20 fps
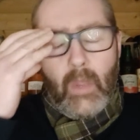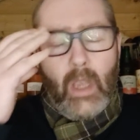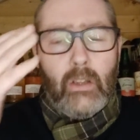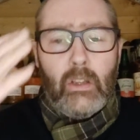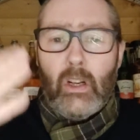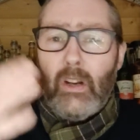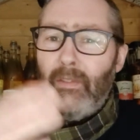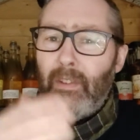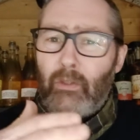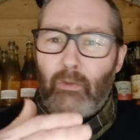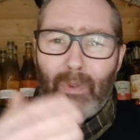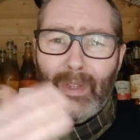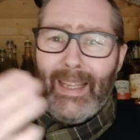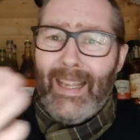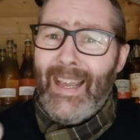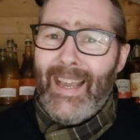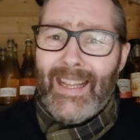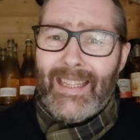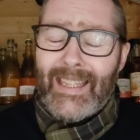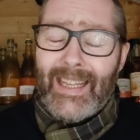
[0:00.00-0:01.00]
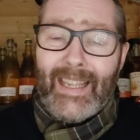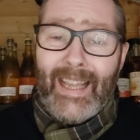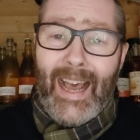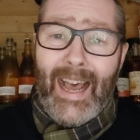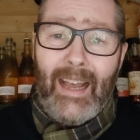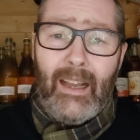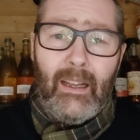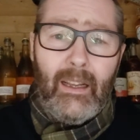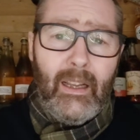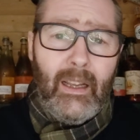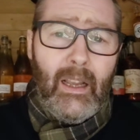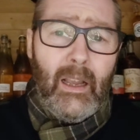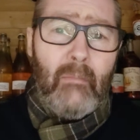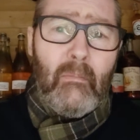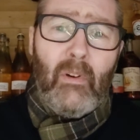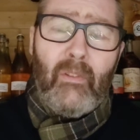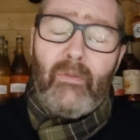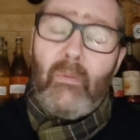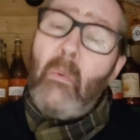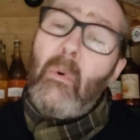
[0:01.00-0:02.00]
So I don't know if it's related to that.
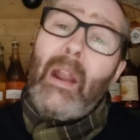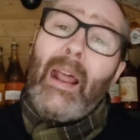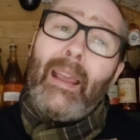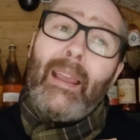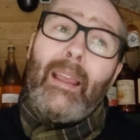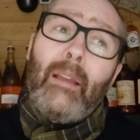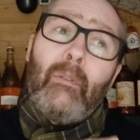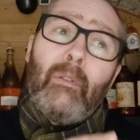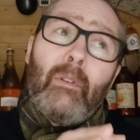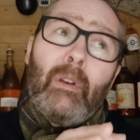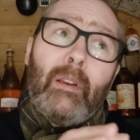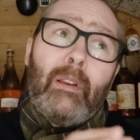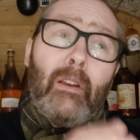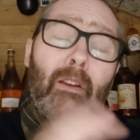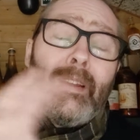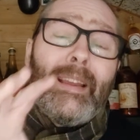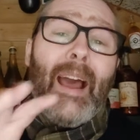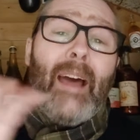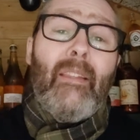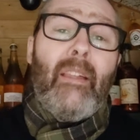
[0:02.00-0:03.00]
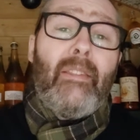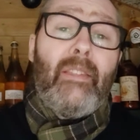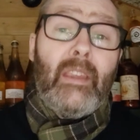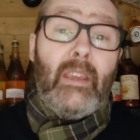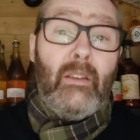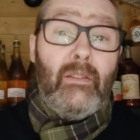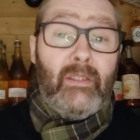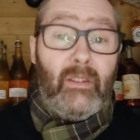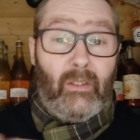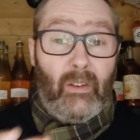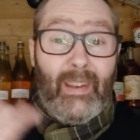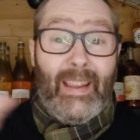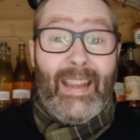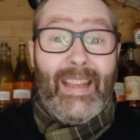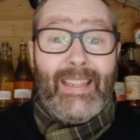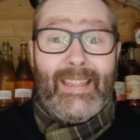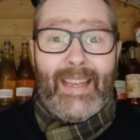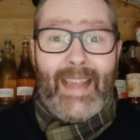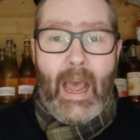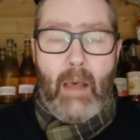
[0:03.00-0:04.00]
But from what I could gather, these are
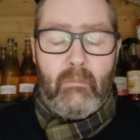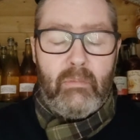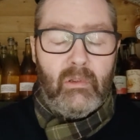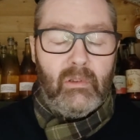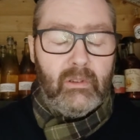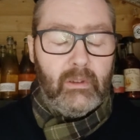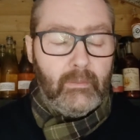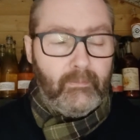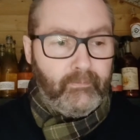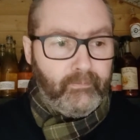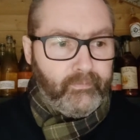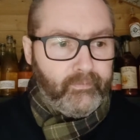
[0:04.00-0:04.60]
eating apples.